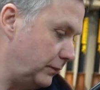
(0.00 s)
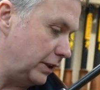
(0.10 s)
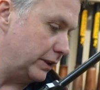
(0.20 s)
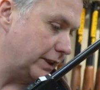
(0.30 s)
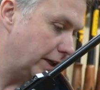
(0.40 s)

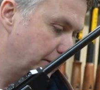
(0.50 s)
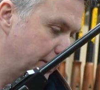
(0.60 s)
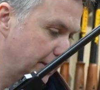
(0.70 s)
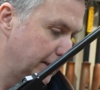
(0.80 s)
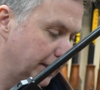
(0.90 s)
So
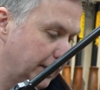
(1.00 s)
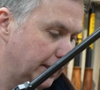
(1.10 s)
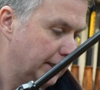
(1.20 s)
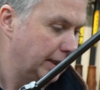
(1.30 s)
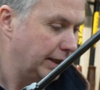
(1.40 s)

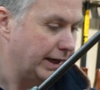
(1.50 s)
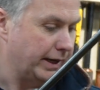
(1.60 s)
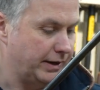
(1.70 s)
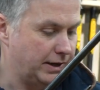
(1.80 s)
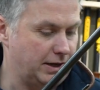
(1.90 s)
now,
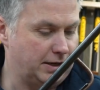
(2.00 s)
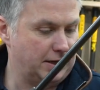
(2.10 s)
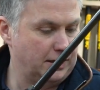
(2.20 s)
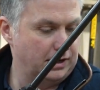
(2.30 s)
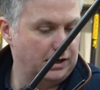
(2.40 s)

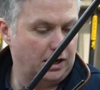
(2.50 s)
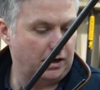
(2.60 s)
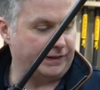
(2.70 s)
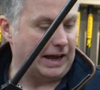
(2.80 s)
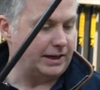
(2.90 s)
I've
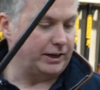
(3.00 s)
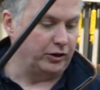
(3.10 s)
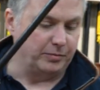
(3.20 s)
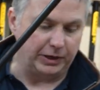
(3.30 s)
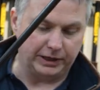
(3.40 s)
got a handy
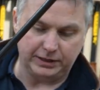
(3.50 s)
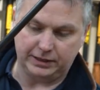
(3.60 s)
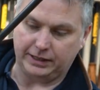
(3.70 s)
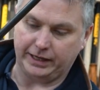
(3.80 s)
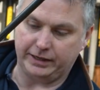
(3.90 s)
gun butler.
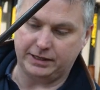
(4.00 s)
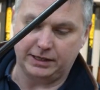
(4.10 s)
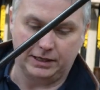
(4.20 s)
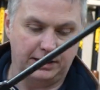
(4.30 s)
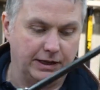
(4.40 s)
Now,
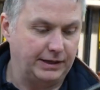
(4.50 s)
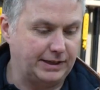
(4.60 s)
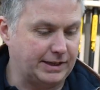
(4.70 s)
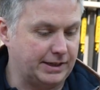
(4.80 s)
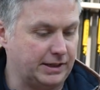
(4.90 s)

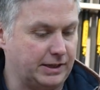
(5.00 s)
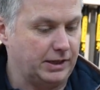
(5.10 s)
this is